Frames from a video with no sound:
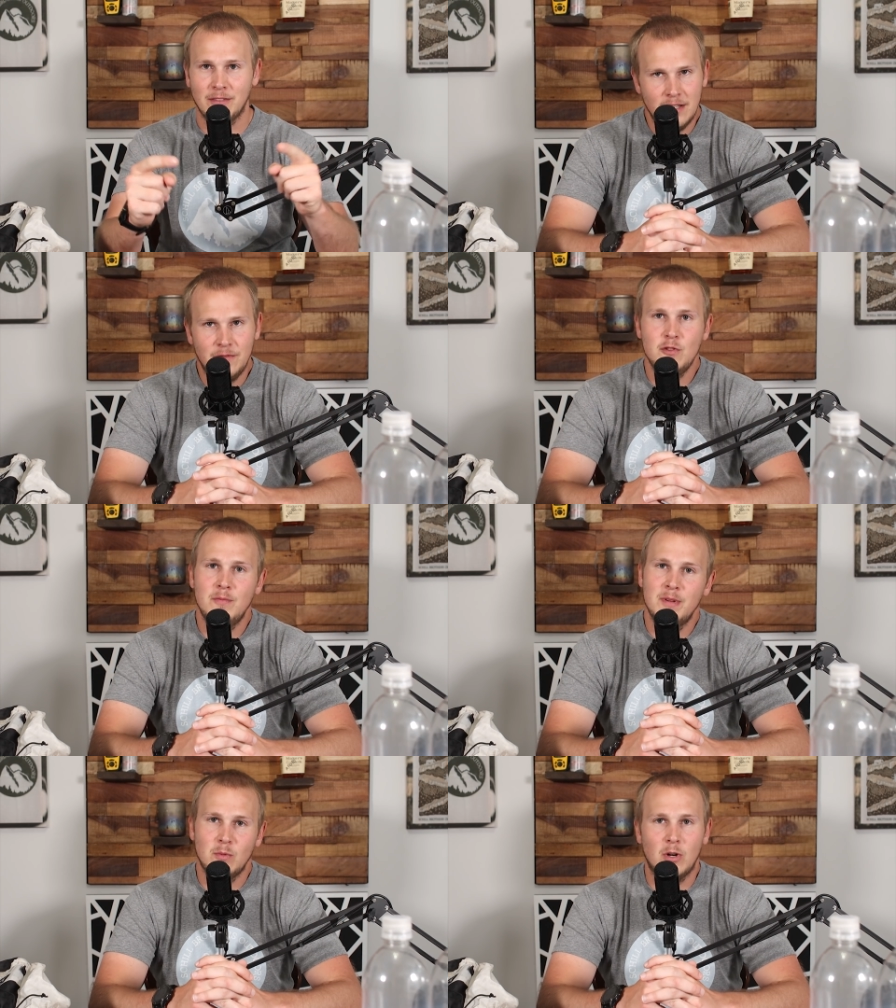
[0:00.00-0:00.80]
If you've
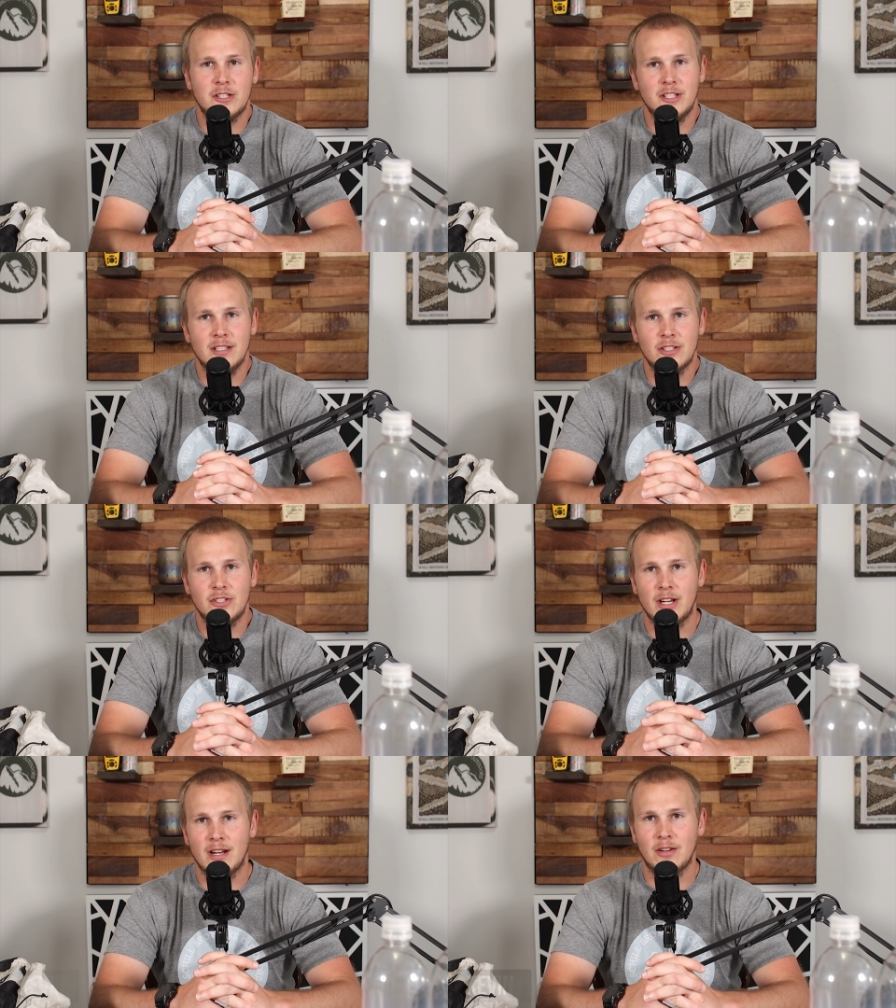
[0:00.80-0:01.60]
been watching this
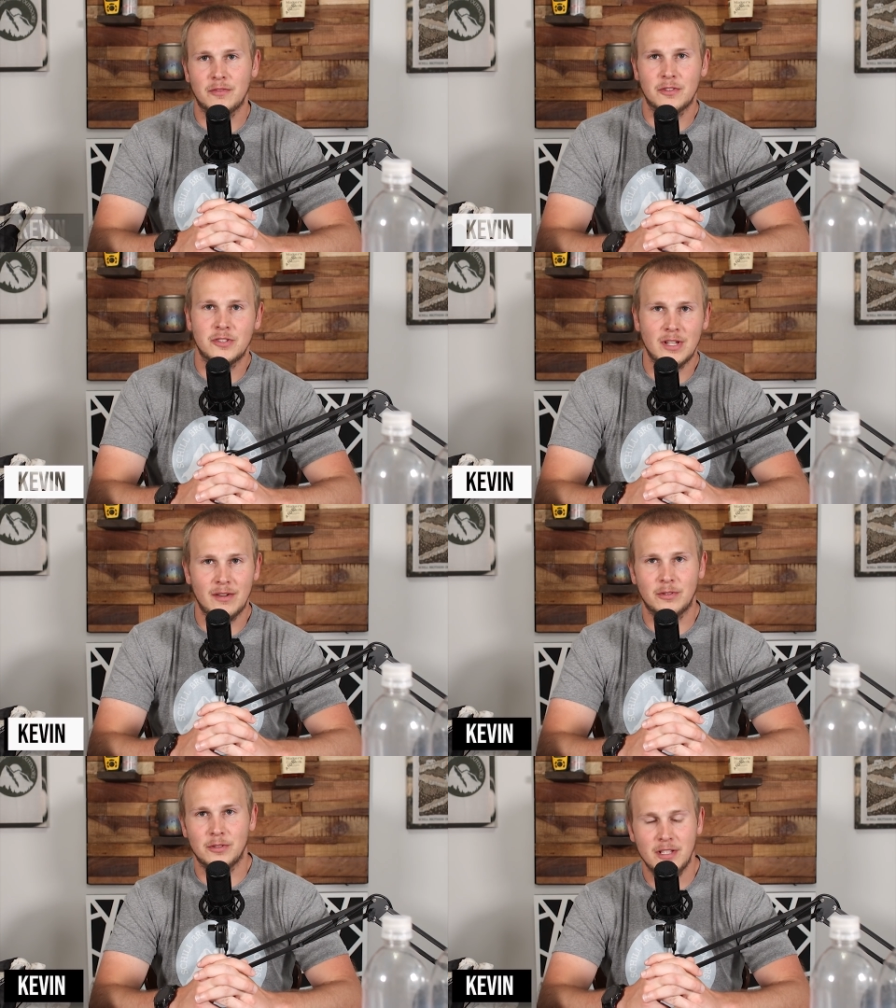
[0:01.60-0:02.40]
channel for
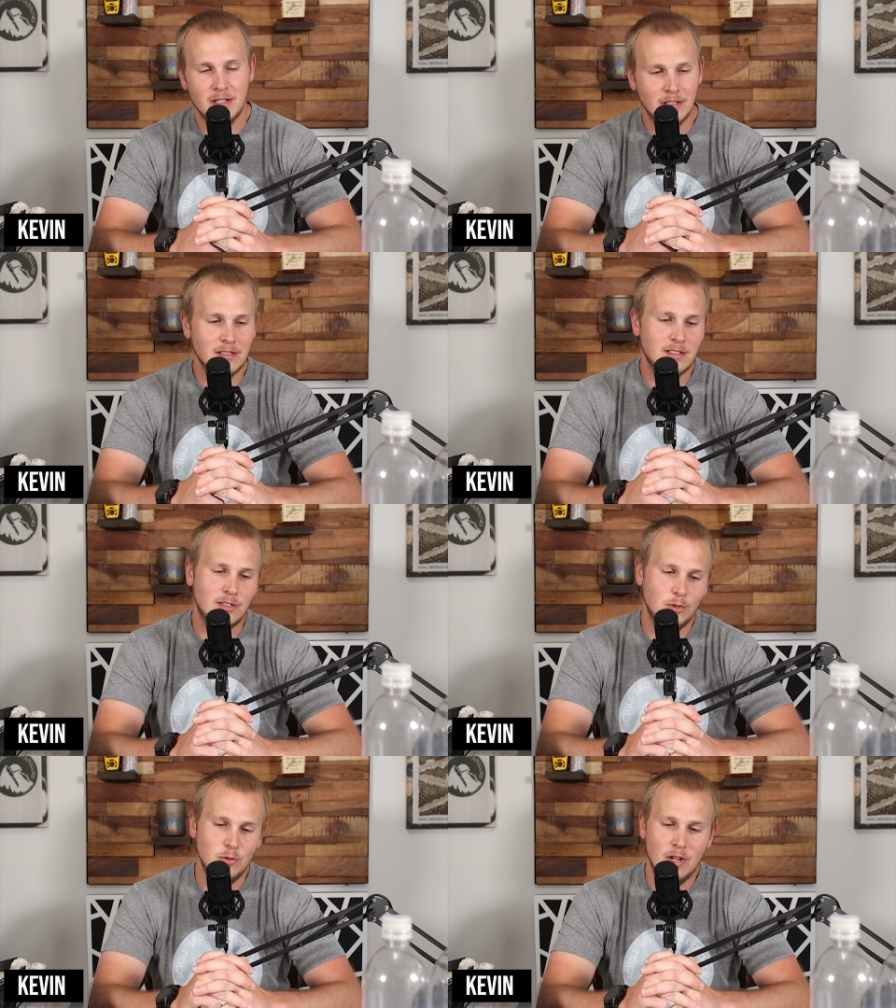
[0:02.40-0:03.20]
several years,
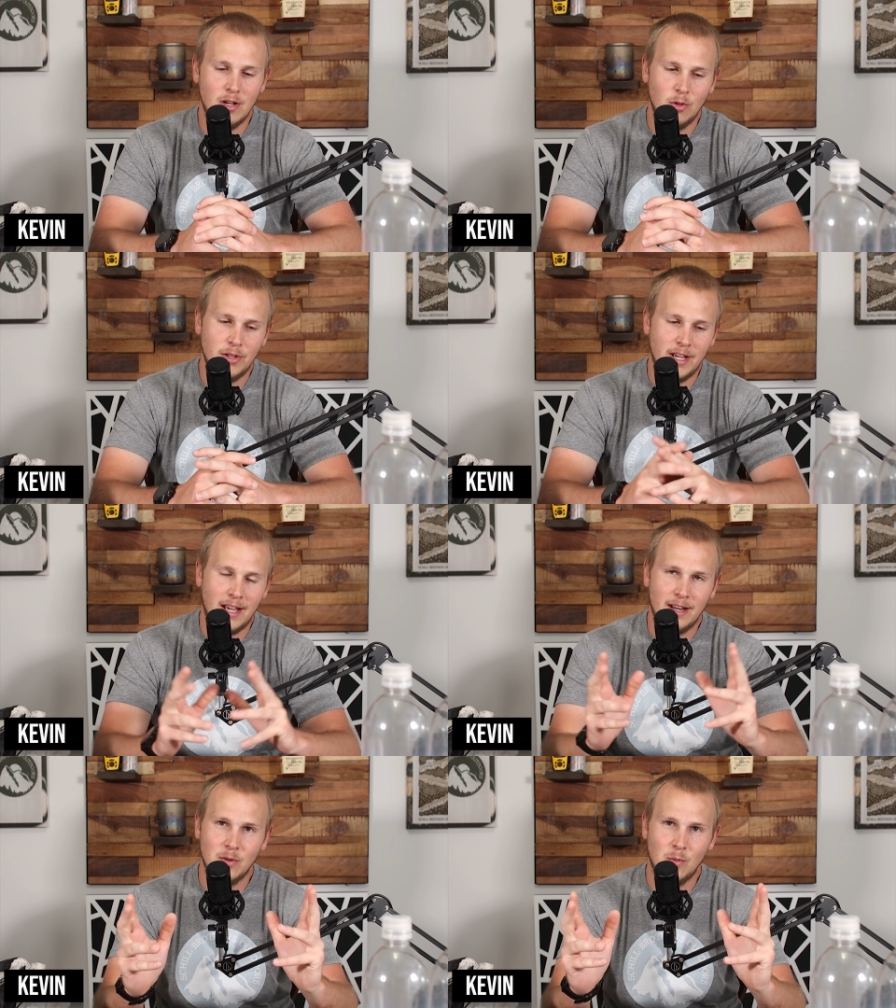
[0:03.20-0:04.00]
you know that